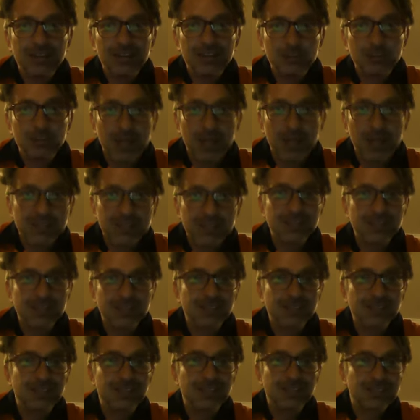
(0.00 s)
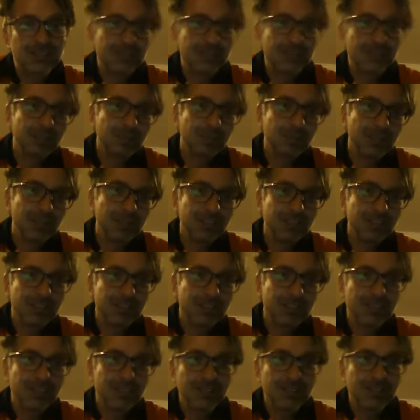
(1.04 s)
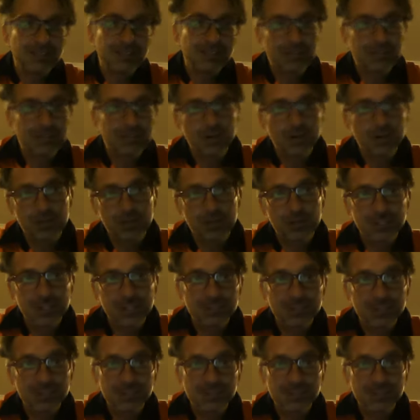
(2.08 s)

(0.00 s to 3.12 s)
painters, steel fixers, concreters,